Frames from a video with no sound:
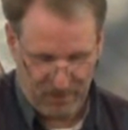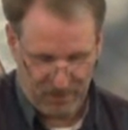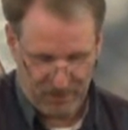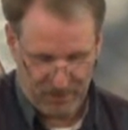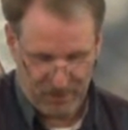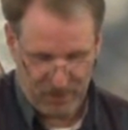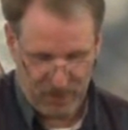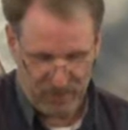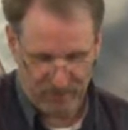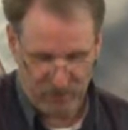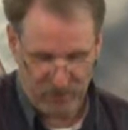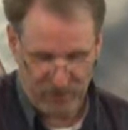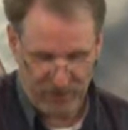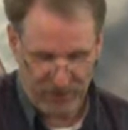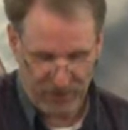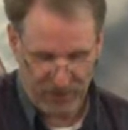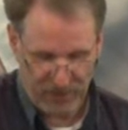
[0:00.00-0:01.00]
Psalms
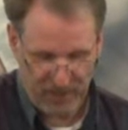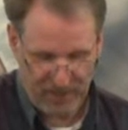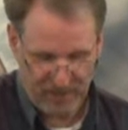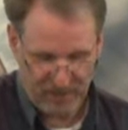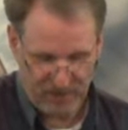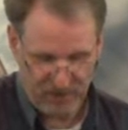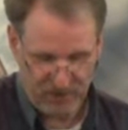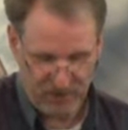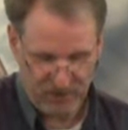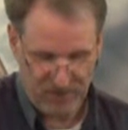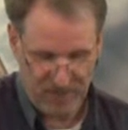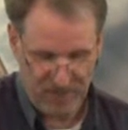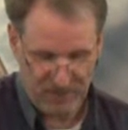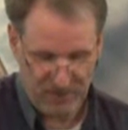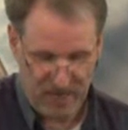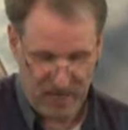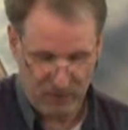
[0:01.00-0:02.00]
139:2
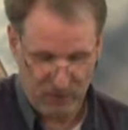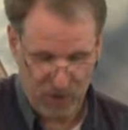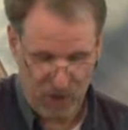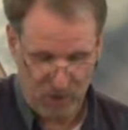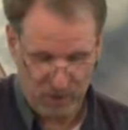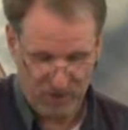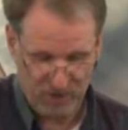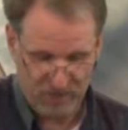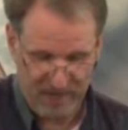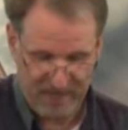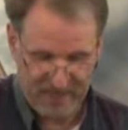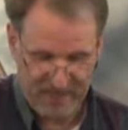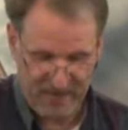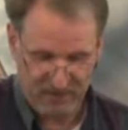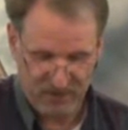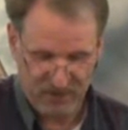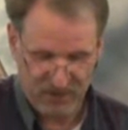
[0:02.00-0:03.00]
says, thou knowest my
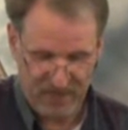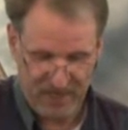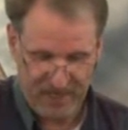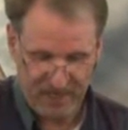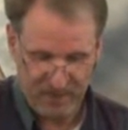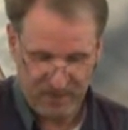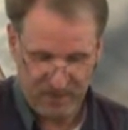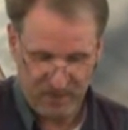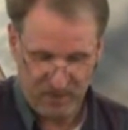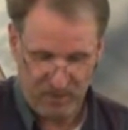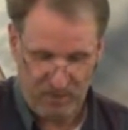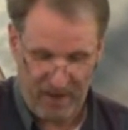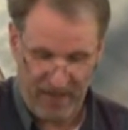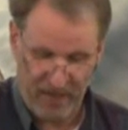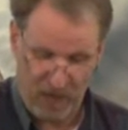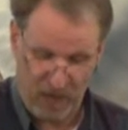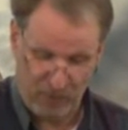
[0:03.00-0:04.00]
downsettings,
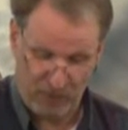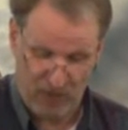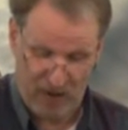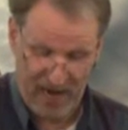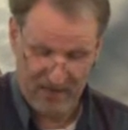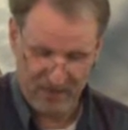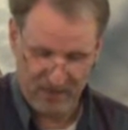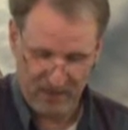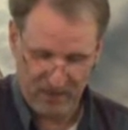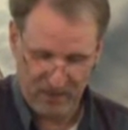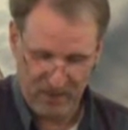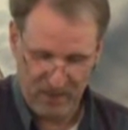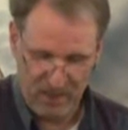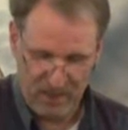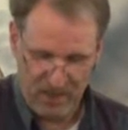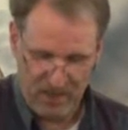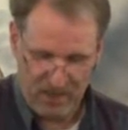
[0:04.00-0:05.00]
mine uprising,
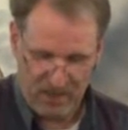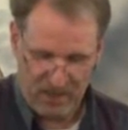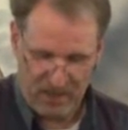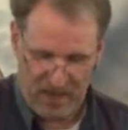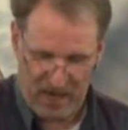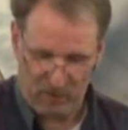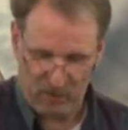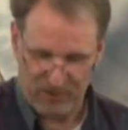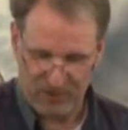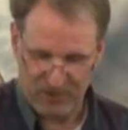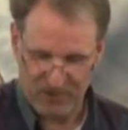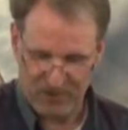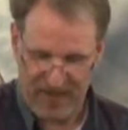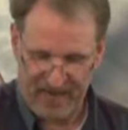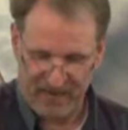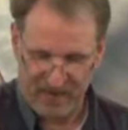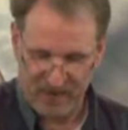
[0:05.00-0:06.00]
thou
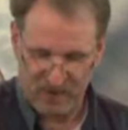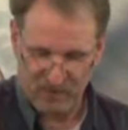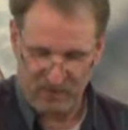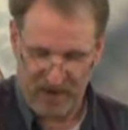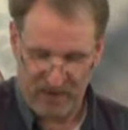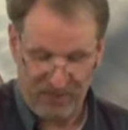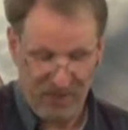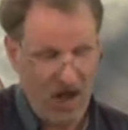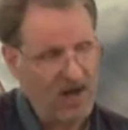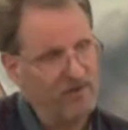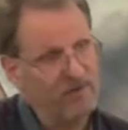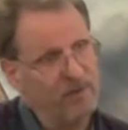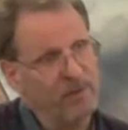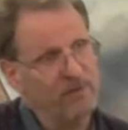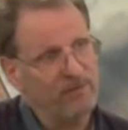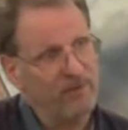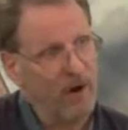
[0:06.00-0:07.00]
understandings my thought
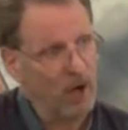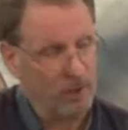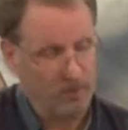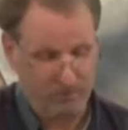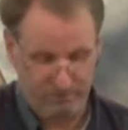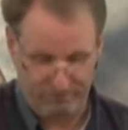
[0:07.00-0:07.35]
from afar.